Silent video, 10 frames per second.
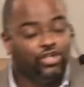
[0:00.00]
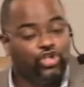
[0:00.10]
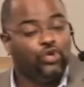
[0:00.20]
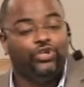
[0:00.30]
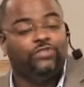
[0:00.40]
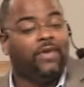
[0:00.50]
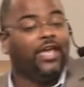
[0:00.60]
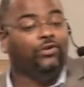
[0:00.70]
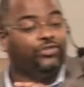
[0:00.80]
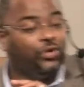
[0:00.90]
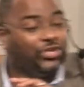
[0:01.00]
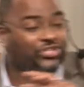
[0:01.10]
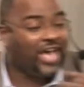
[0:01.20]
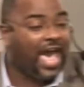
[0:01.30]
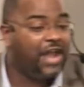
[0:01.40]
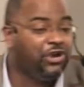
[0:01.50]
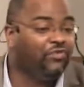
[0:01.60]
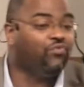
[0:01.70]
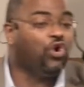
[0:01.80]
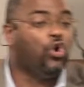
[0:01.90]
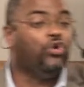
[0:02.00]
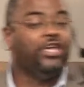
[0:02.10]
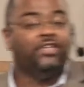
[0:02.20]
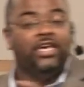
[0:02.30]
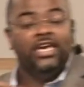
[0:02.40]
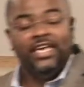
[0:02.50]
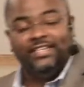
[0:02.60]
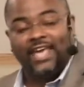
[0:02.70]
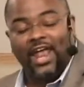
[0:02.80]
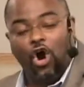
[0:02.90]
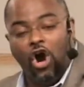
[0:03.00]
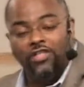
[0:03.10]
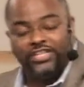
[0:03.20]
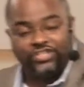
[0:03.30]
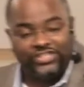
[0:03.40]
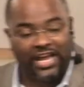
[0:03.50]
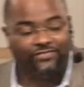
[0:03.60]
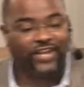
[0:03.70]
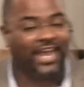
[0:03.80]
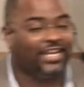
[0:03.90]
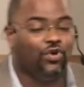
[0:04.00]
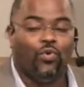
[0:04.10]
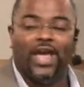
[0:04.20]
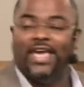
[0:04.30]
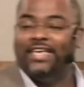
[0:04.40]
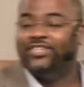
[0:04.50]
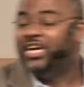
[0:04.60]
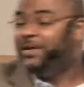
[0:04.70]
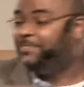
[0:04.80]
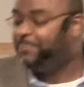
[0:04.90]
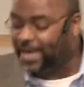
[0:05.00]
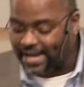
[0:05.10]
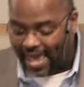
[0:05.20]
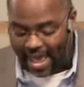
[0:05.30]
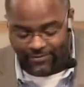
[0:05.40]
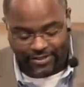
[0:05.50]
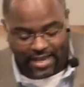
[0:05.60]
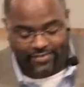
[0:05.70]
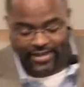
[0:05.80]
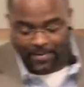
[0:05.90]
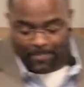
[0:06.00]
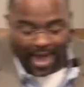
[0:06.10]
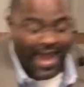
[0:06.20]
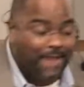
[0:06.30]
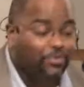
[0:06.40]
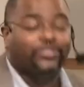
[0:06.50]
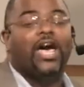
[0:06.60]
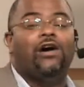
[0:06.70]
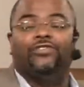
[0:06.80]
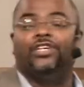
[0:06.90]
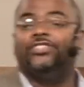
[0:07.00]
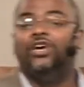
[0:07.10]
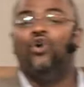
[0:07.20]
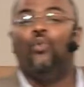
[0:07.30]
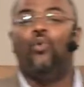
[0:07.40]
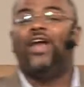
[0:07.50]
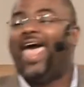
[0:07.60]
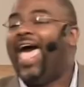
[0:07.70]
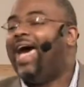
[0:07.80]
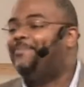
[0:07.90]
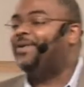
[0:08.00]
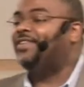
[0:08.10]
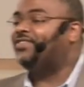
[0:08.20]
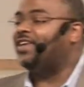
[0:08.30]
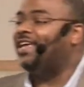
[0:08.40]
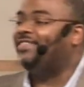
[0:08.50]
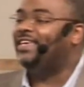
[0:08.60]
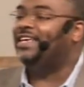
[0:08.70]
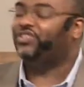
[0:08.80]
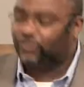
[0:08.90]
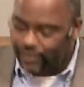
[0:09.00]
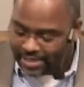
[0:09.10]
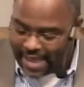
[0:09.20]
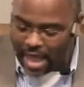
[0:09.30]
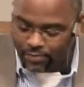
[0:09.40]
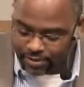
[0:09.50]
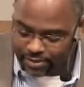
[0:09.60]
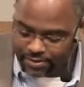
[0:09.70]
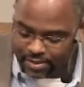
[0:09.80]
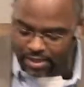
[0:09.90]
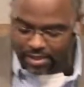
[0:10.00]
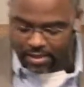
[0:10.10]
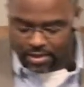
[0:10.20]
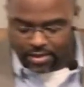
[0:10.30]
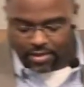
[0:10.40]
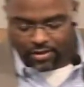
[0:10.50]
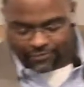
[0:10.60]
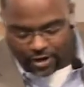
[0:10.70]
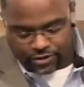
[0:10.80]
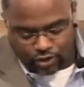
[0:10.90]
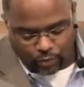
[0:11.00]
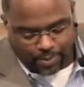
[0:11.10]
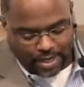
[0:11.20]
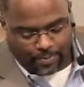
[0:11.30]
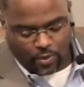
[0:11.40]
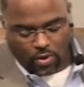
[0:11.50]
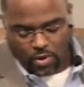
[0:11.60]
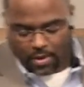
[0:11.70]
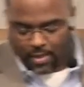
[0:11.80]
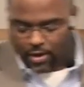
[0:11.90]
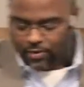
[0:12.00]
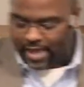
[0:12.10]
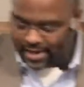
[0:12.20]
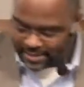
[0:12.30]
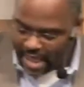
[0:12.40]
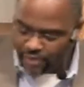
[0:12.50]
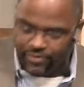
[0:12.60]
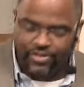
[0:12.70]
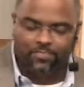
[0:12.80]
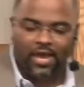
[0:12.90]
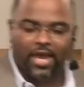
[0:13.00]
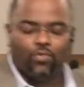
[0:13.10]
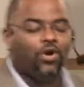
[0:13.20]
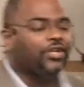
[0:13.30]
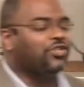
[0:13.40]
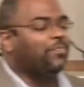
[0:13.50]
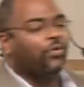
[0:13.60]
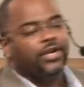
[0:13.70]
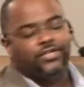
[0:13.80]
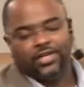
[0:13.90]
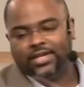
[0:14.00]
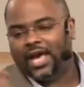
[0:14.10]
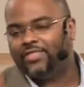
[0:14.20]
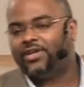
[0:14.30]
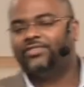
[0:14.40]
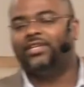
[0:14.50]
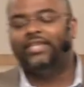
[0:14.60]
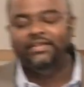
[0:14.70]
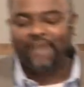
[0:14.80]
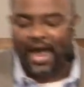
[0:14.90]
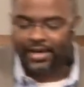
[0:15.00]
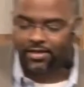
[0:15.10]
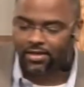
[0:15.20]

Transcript: Jewish man who's on the side of the road. He's got all his stuff taken away. He's beat half to death, and the Bible tells us what happens in these three encounters. The first two people that encounter this man, one is a priest and the other is a Levite.